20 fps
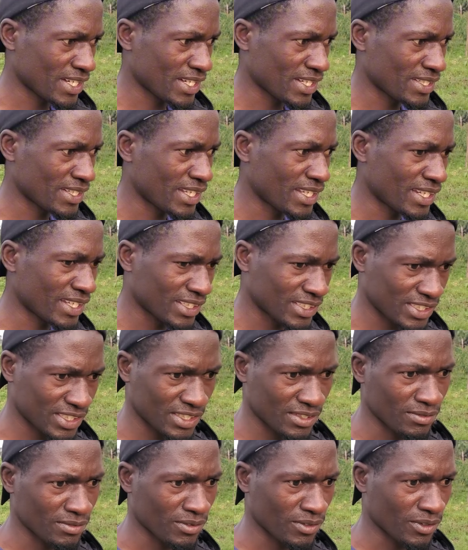
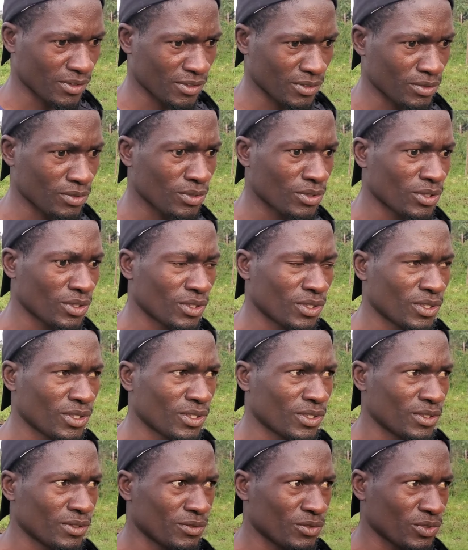directive, or
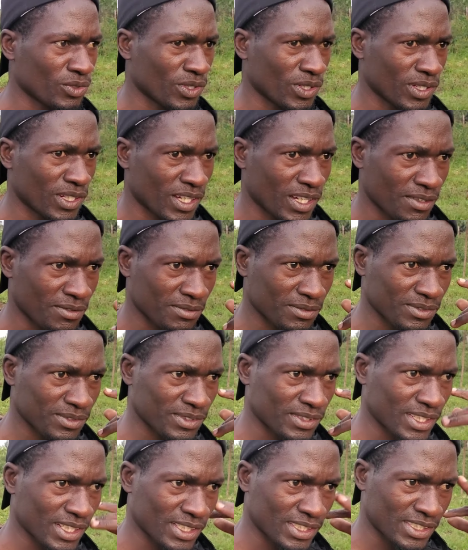you can
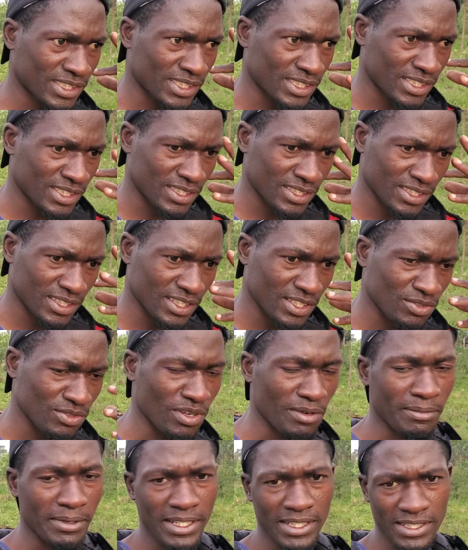have that in
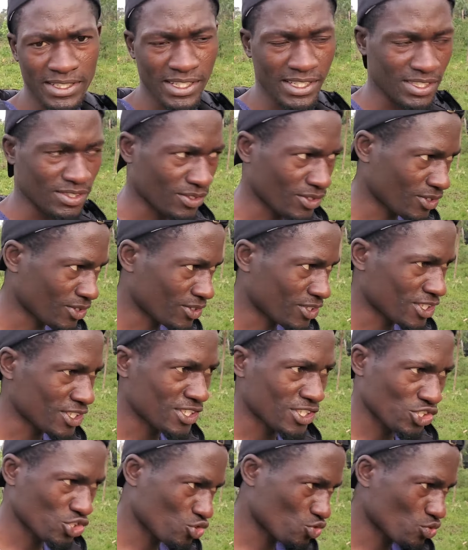your mind that, oh,
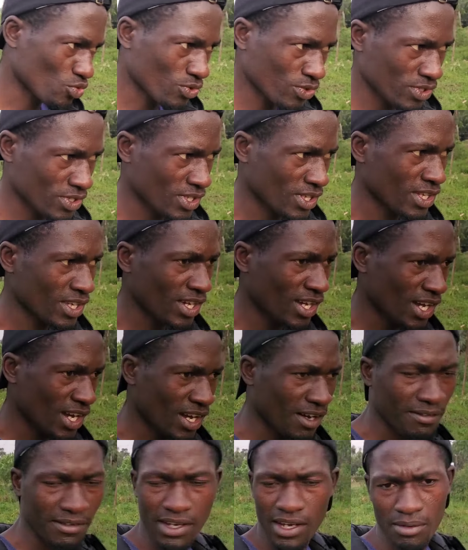this is truth.
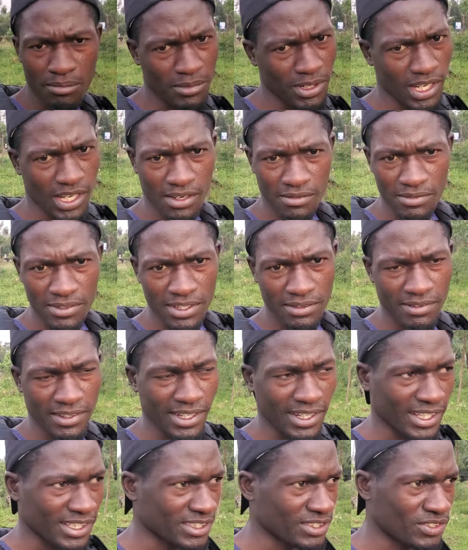I've never
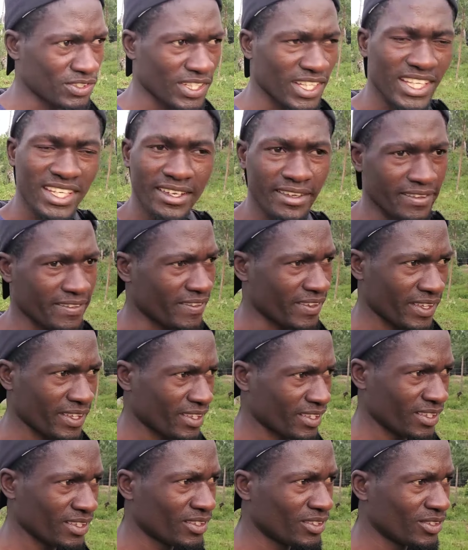lied anything,
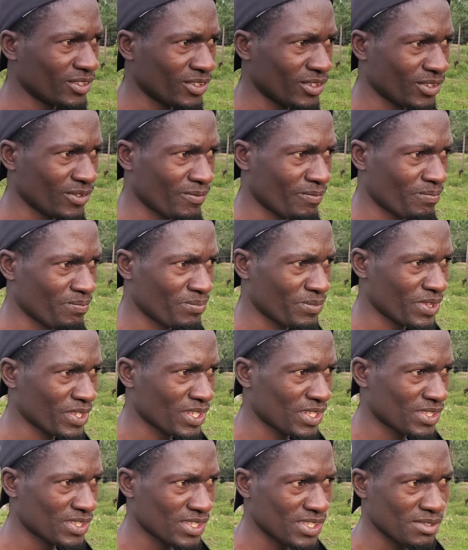you know.
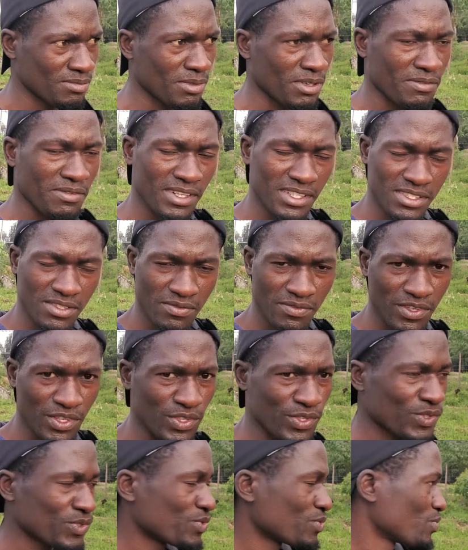Since my first
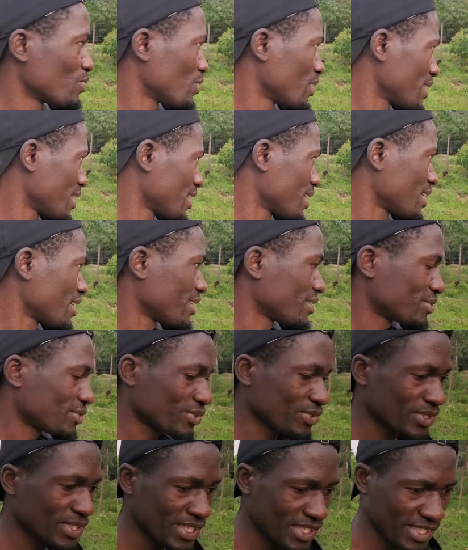video to where
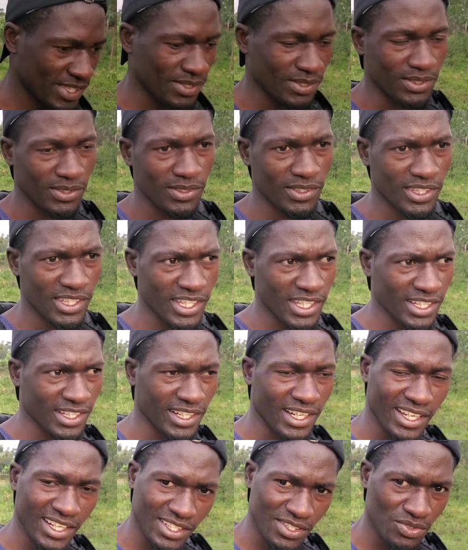to this, the
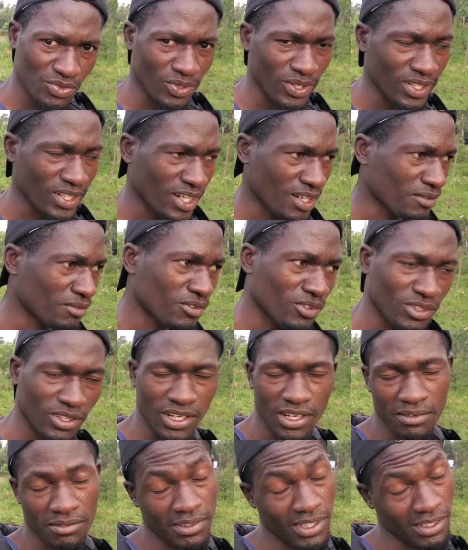current one, I've
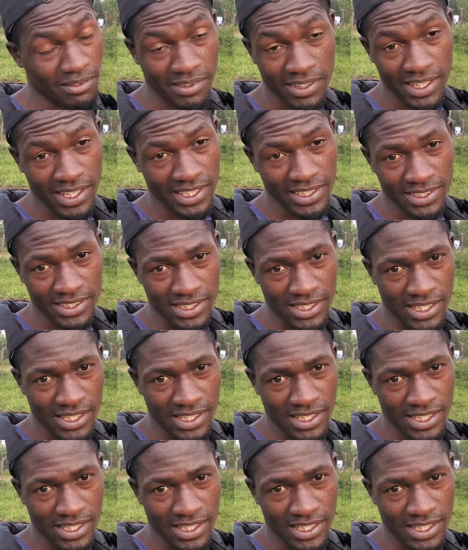never lied,